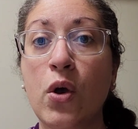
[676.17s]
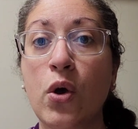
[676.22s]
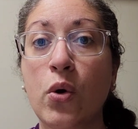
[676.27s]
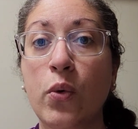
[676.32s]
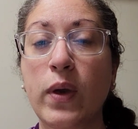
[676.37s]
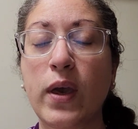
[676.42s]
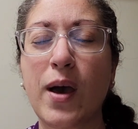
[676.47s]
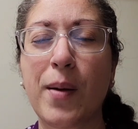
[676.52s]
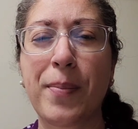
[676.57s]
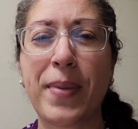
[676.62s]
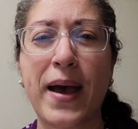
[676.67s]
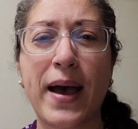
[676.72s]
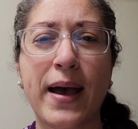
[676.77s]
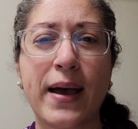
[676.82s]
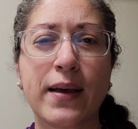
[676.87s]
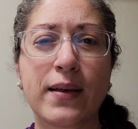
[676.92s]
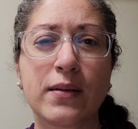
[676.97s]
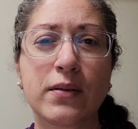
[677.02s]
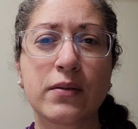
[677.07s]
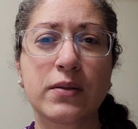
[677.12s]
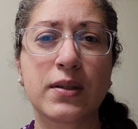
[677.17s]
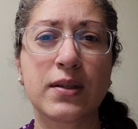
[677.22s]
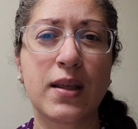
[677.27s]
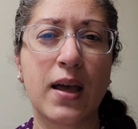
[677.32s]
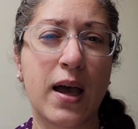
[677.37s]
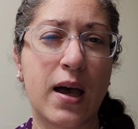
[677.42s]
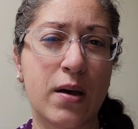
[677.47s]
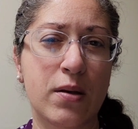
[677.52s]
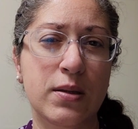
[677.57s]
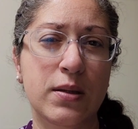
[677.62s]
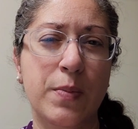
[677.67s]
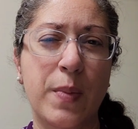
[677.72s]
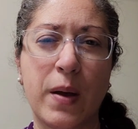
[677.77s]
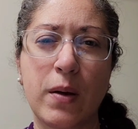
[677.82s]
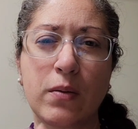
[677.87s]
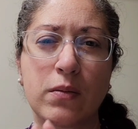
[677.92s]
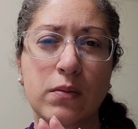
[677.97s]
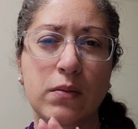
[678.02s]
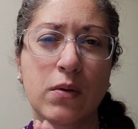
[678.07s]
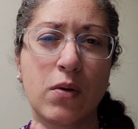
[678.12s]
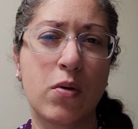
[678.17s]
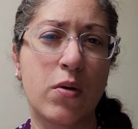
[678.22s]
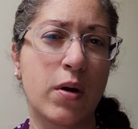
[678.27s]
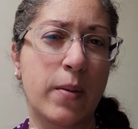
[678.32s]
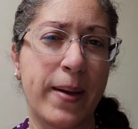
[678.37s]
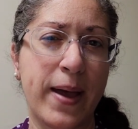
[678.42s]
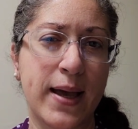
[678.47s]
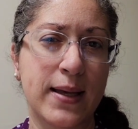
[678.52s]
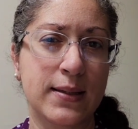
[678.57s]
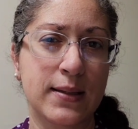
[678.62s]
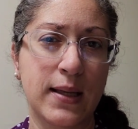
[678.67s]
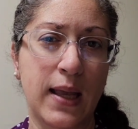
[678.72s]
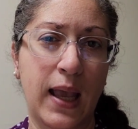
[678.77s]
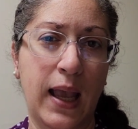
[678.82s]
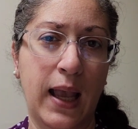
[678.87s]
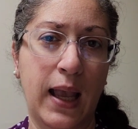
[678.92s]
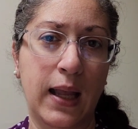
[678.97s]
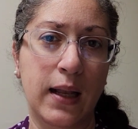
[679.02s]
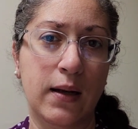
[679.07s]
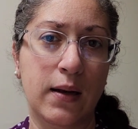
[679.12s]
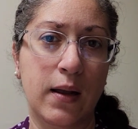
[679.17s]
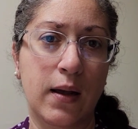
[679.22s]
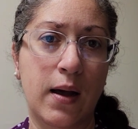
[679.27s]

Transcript: We got back to the house about 8:15,